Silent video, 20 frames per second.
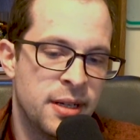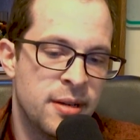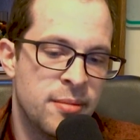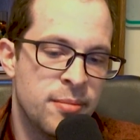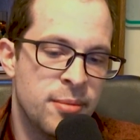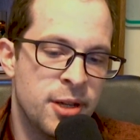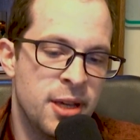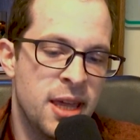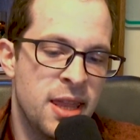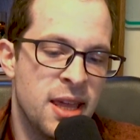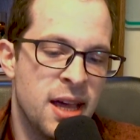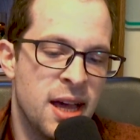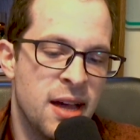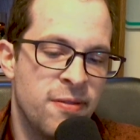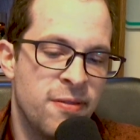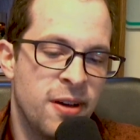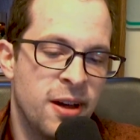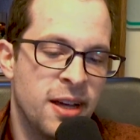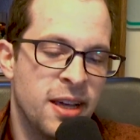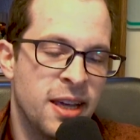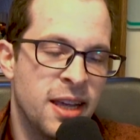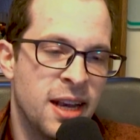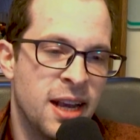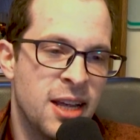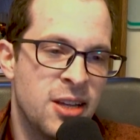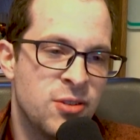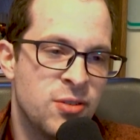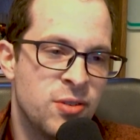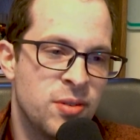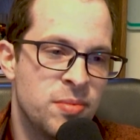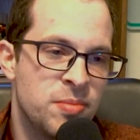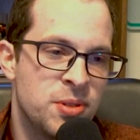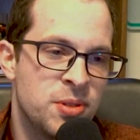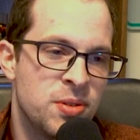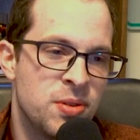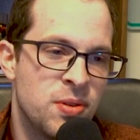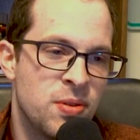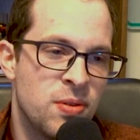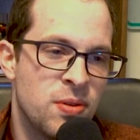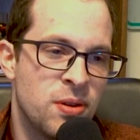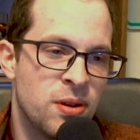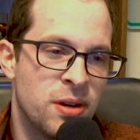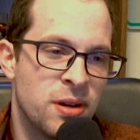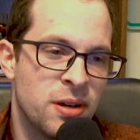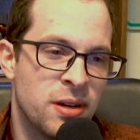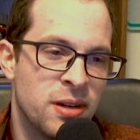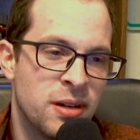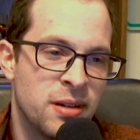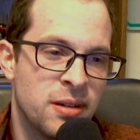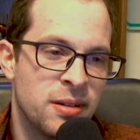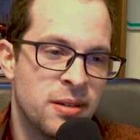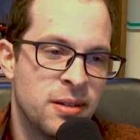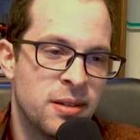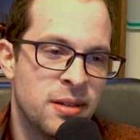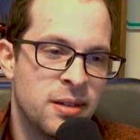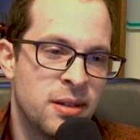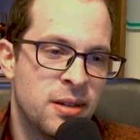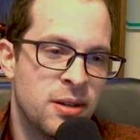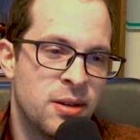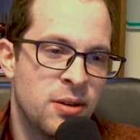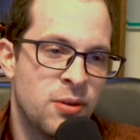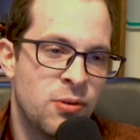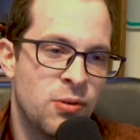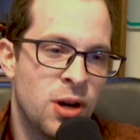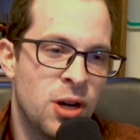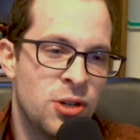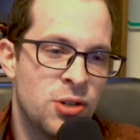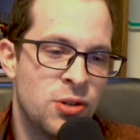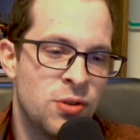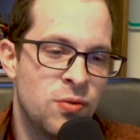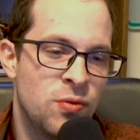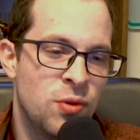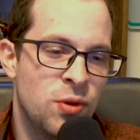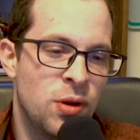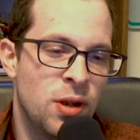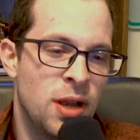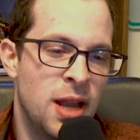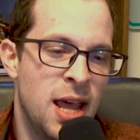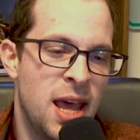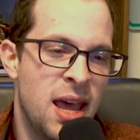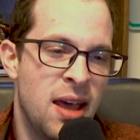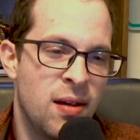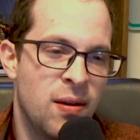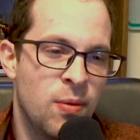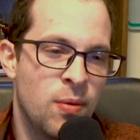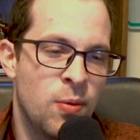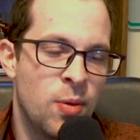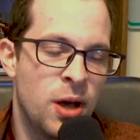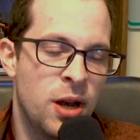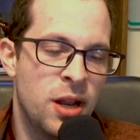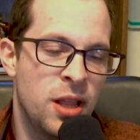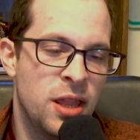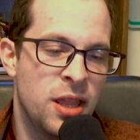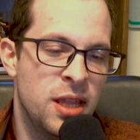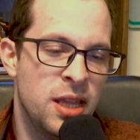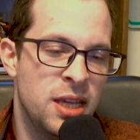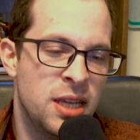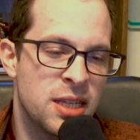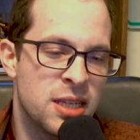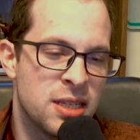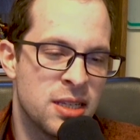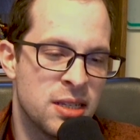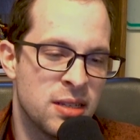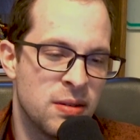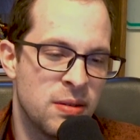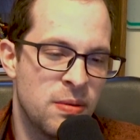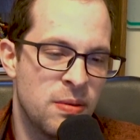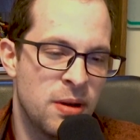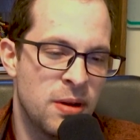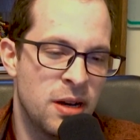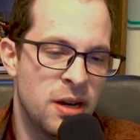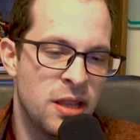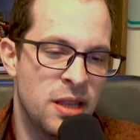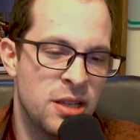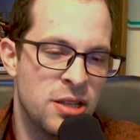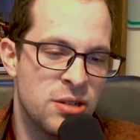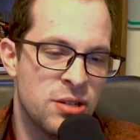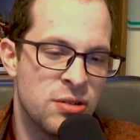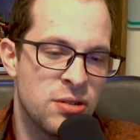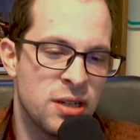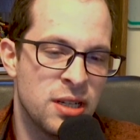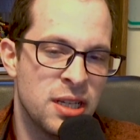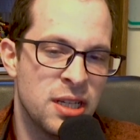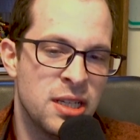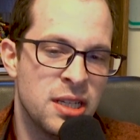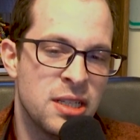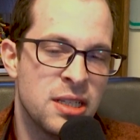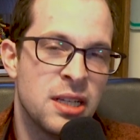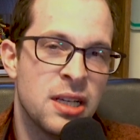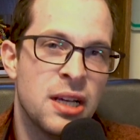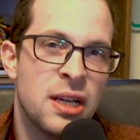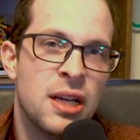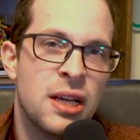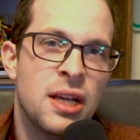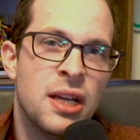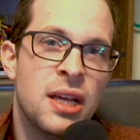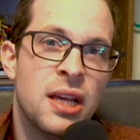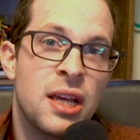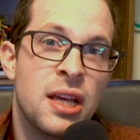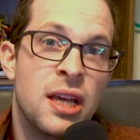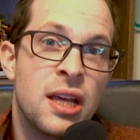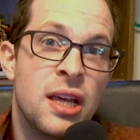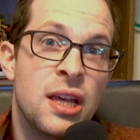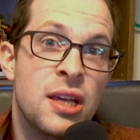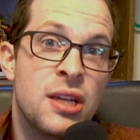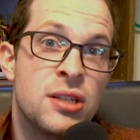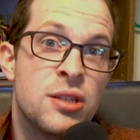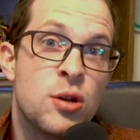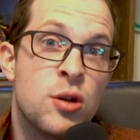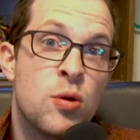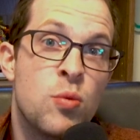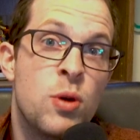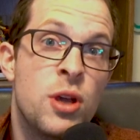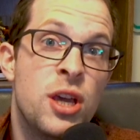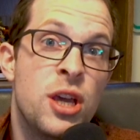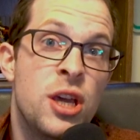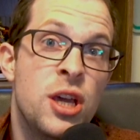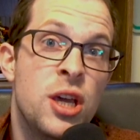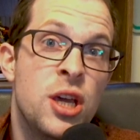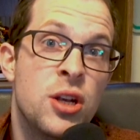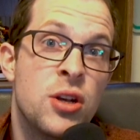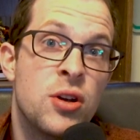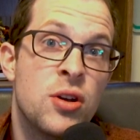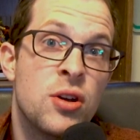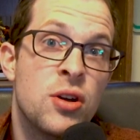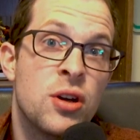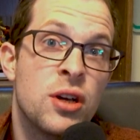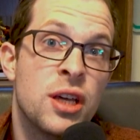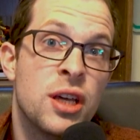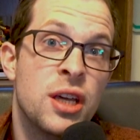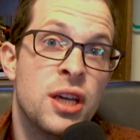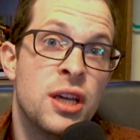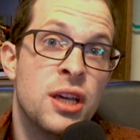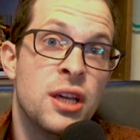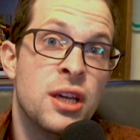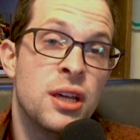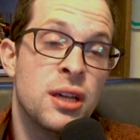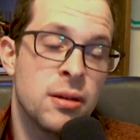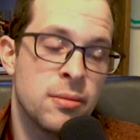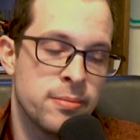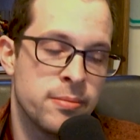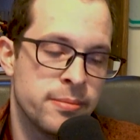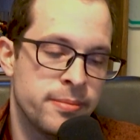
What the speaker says: But yeah, that fucking ice cream store, Russian roulette. One of these cookies is a weed cookie.